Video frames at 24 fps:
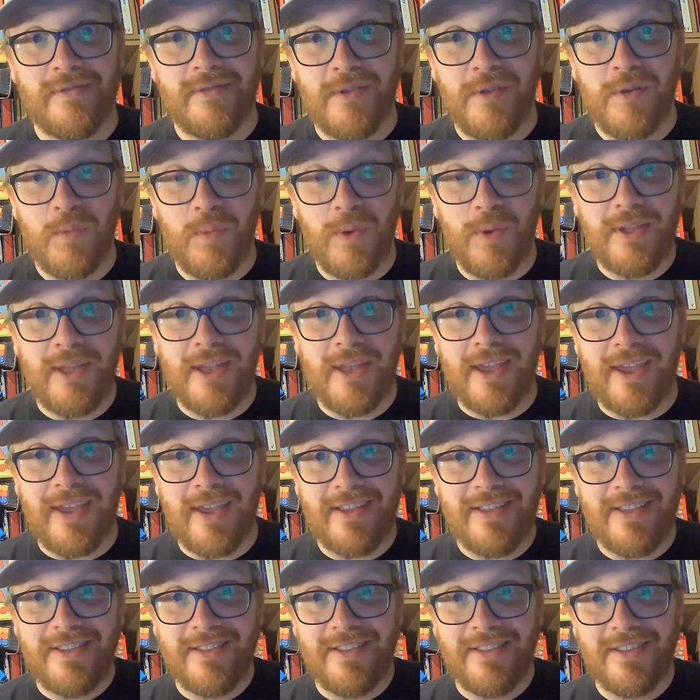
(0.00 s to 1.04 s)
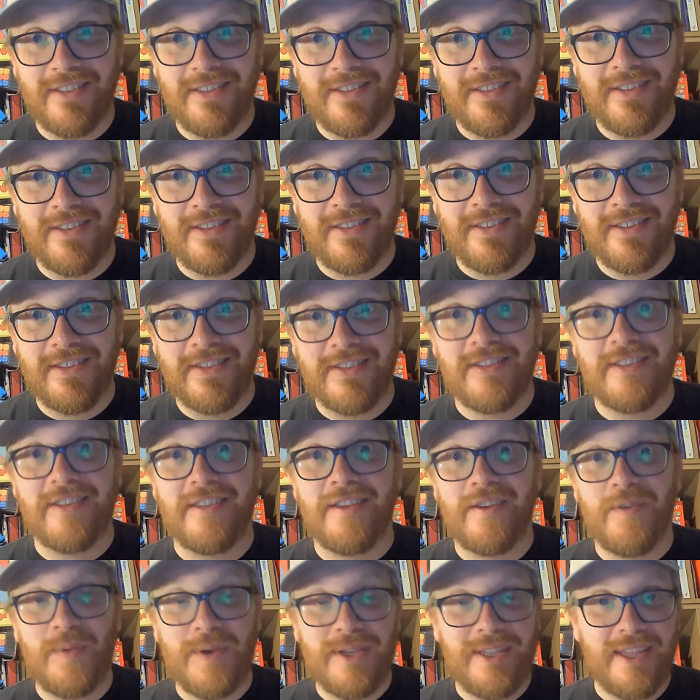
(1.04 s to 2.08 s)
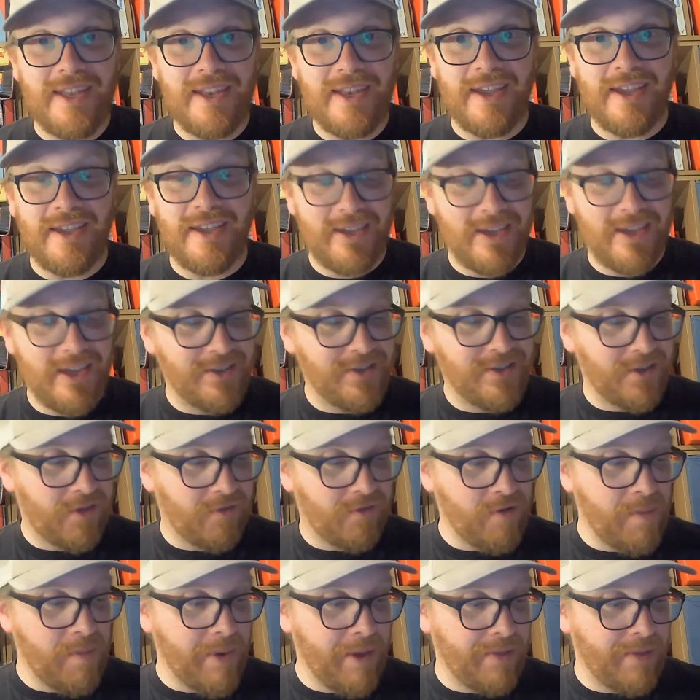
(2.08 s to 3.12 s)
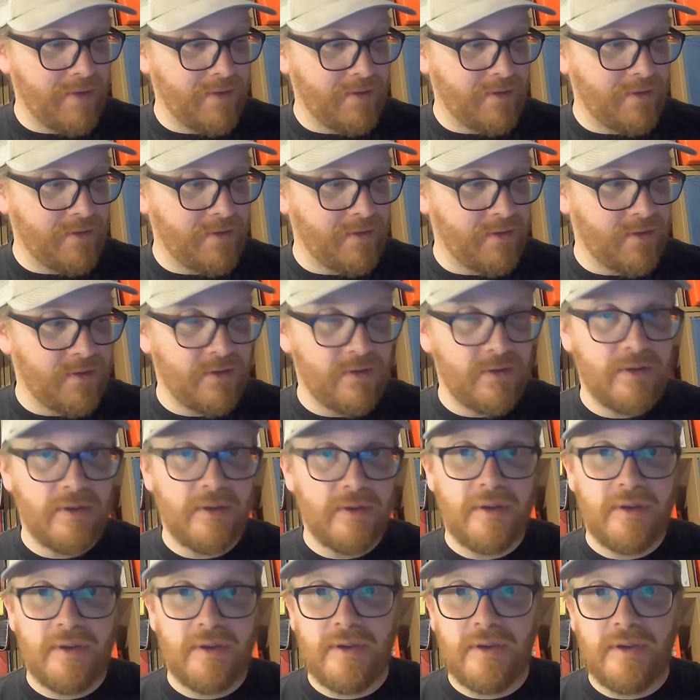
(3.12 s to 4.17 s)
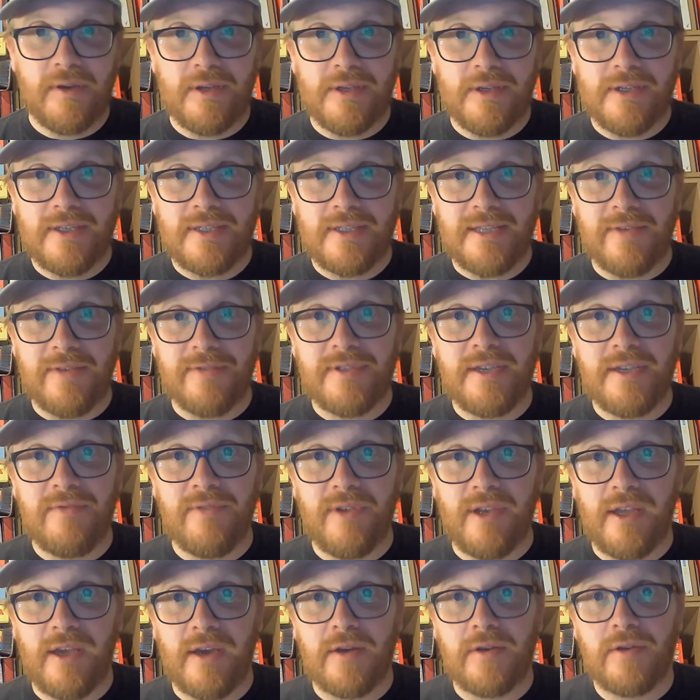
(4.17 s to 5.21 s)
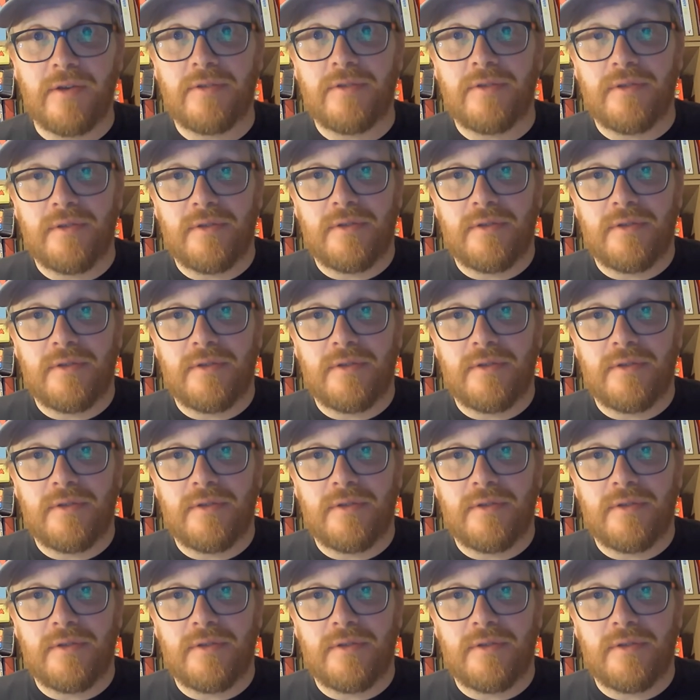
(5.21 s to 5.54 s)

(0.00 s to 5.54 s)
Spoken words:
We did it. We did it. It took 3 months, 17 videos,